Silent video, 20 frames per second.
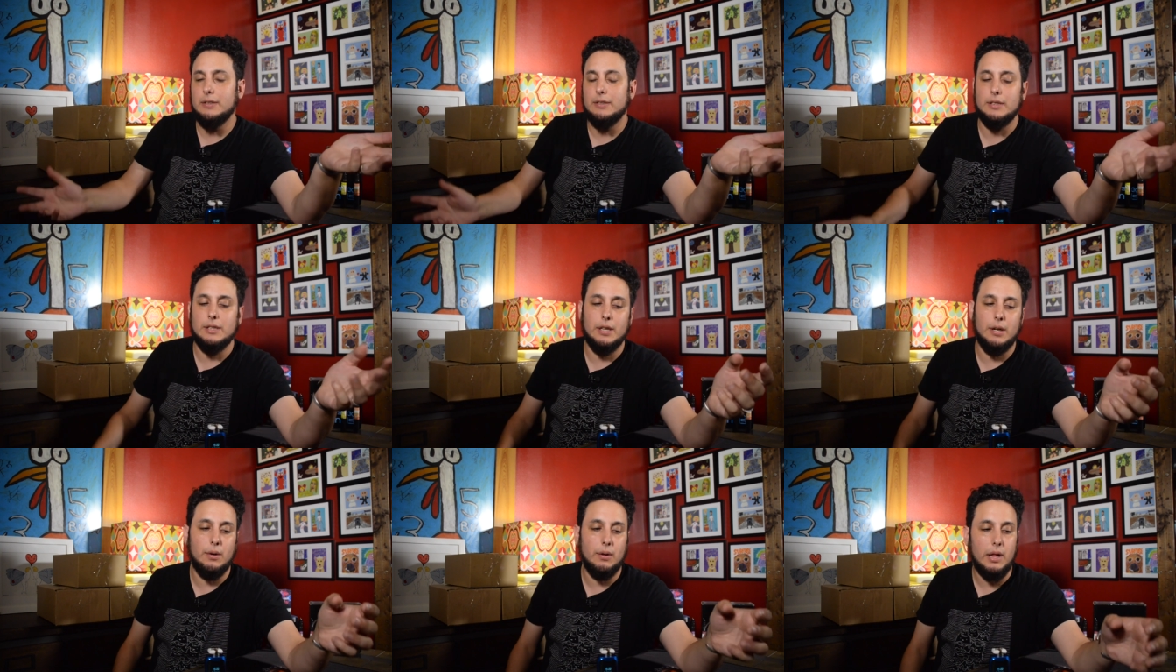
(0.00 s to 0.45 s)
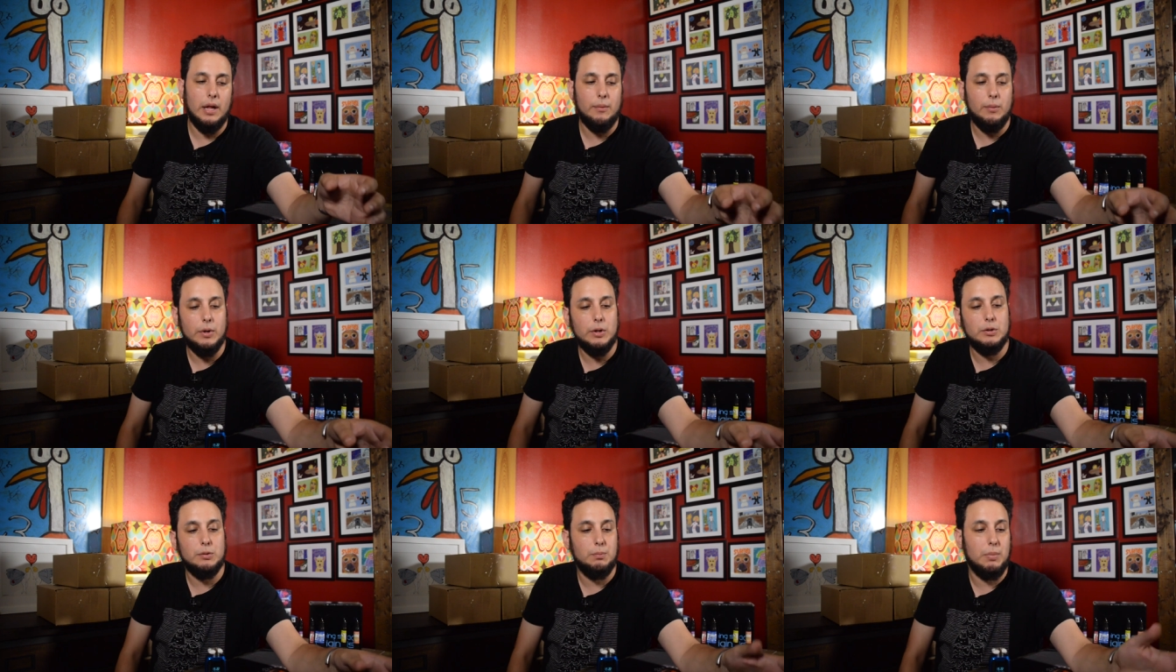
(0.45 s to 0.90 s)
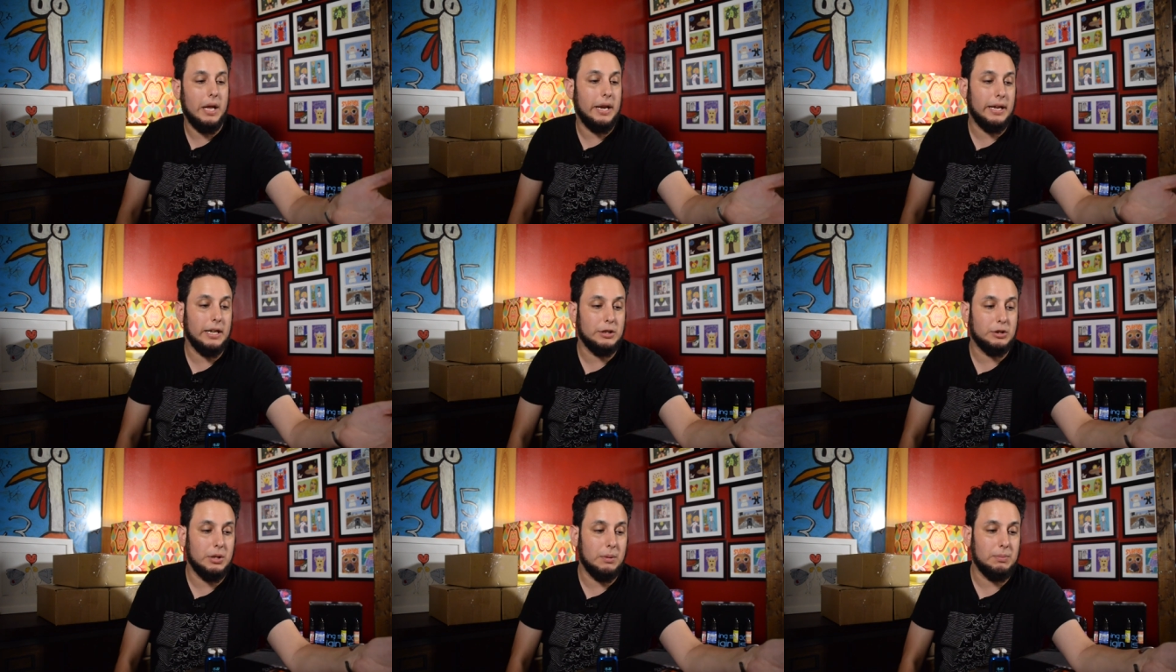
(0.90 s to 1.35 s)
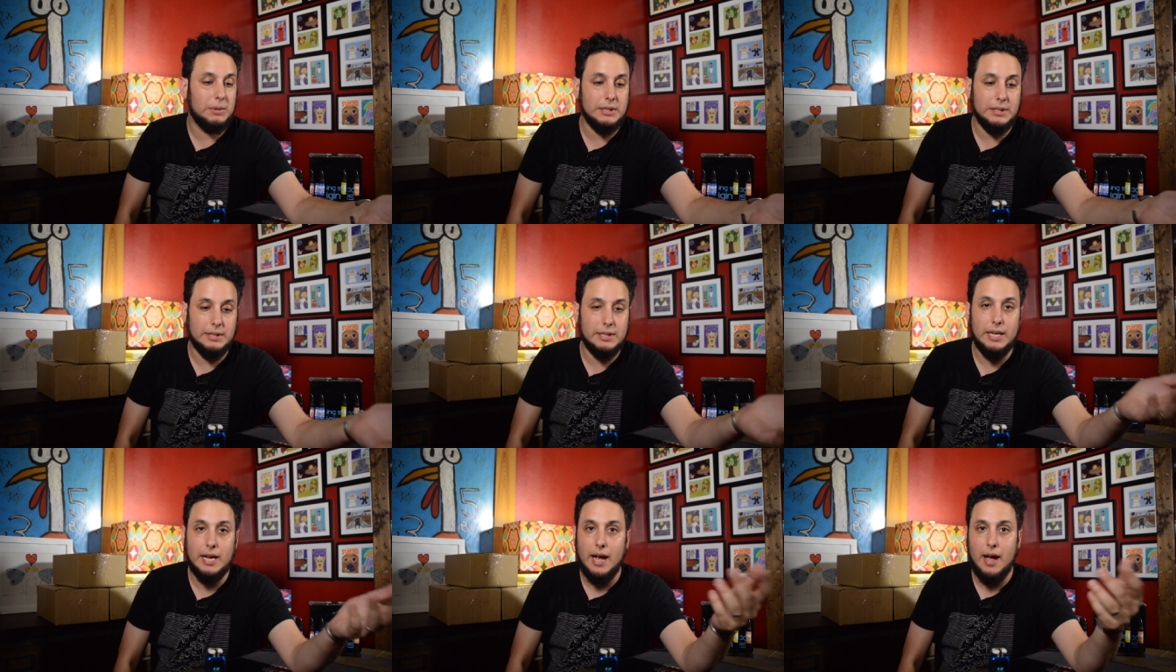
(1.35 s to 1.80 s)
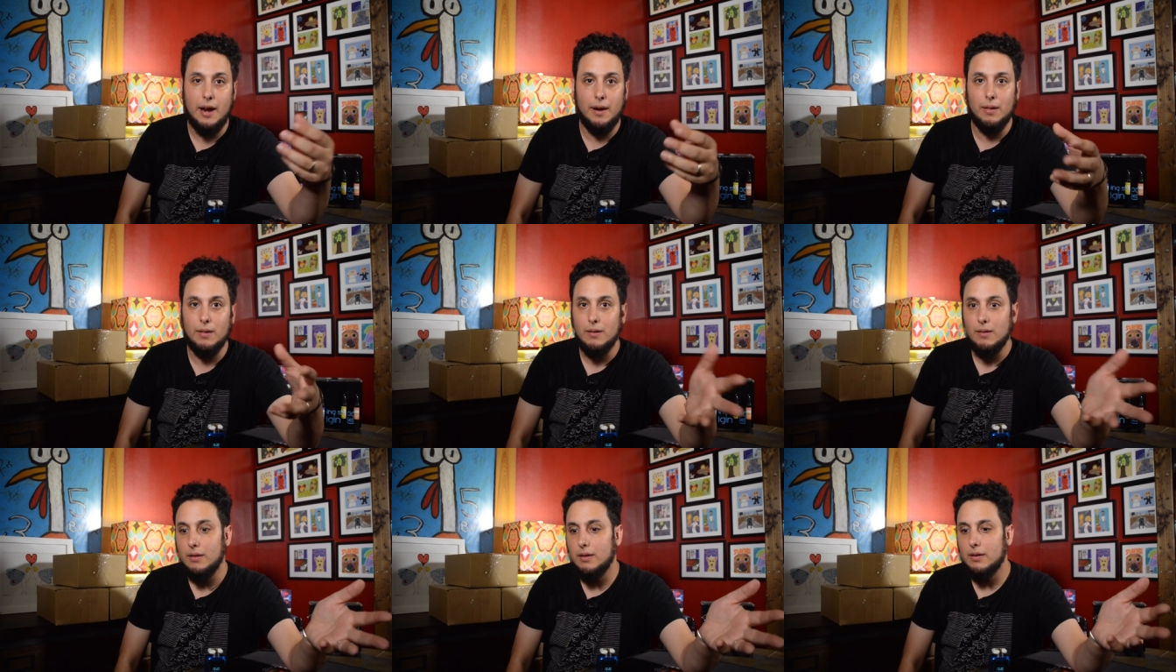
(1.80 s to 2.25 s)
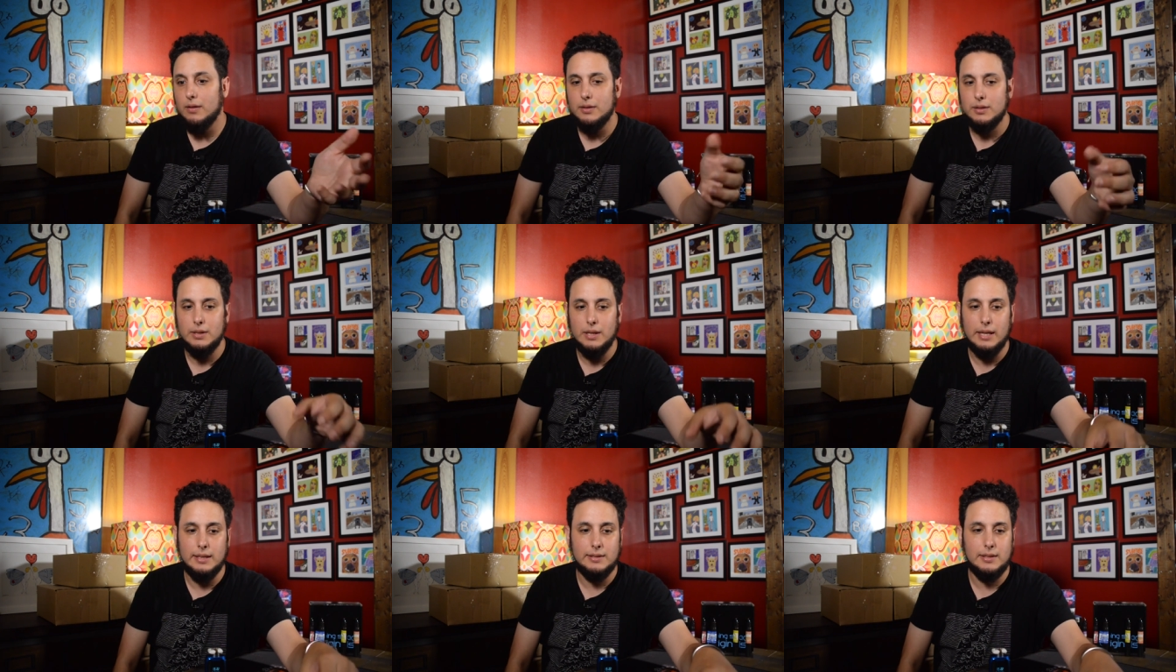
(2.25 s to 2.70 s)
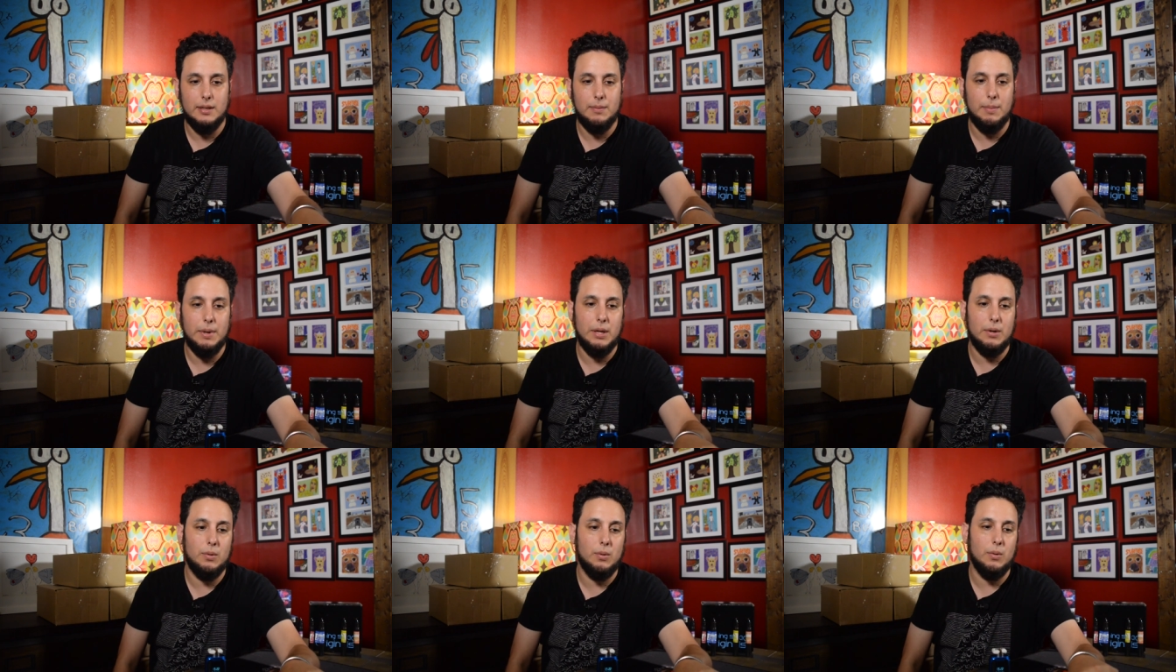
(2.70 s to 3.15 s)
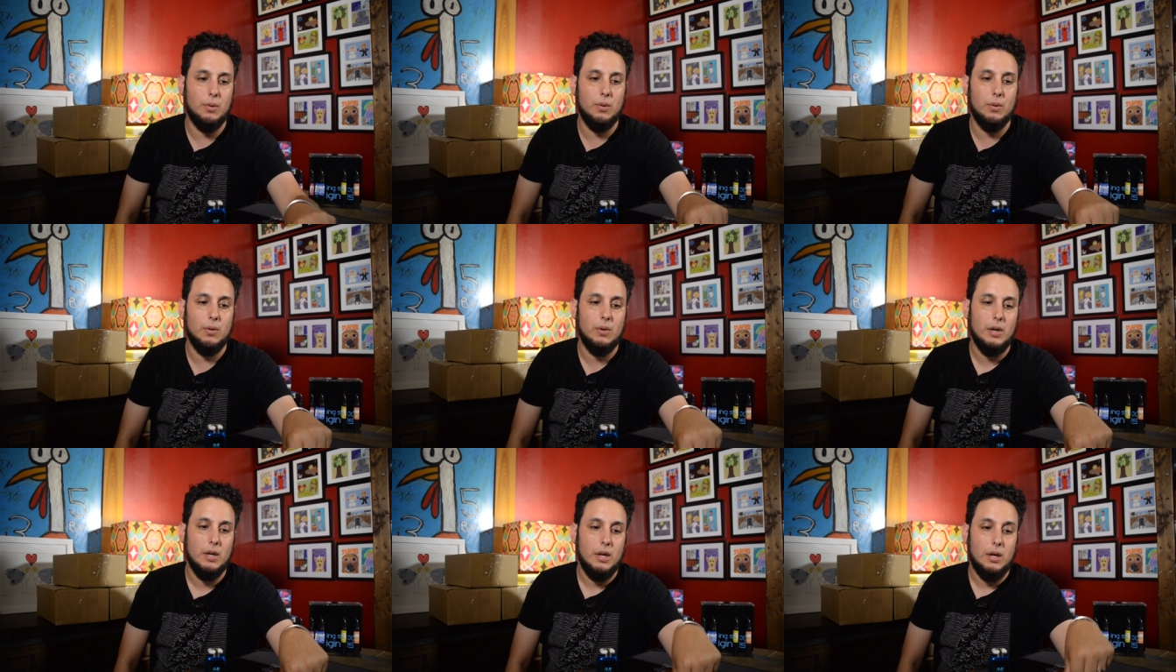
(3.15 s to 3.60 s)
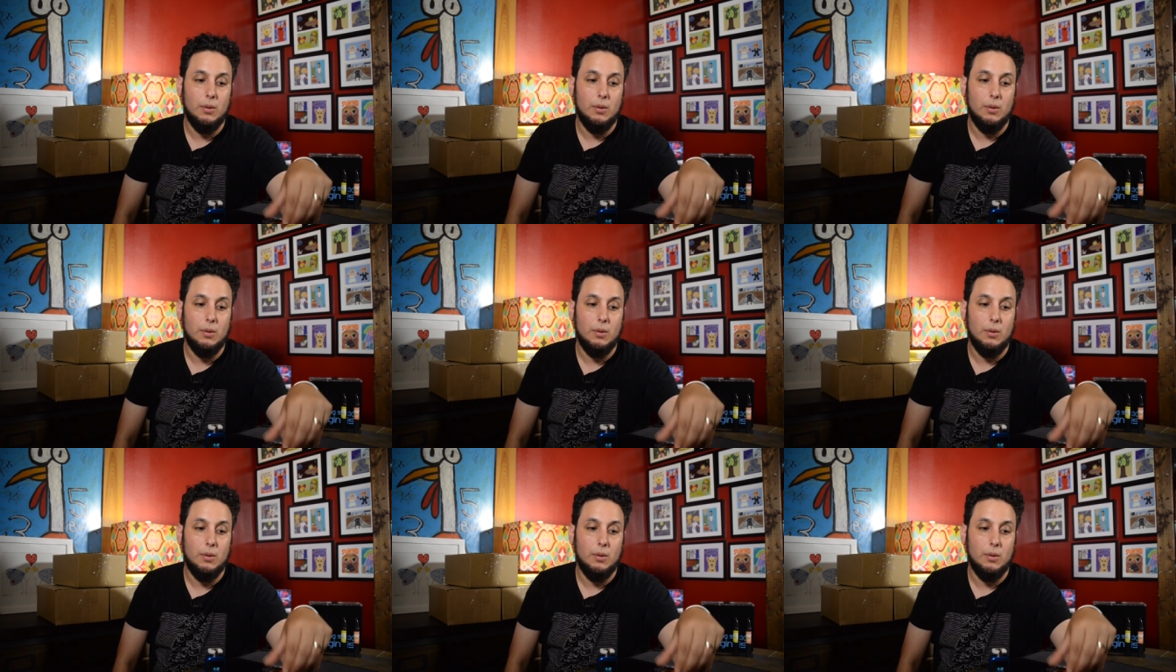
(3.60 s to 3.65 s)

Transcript: You know, like we're planning a trip to Seattle, so that's gonna be cool.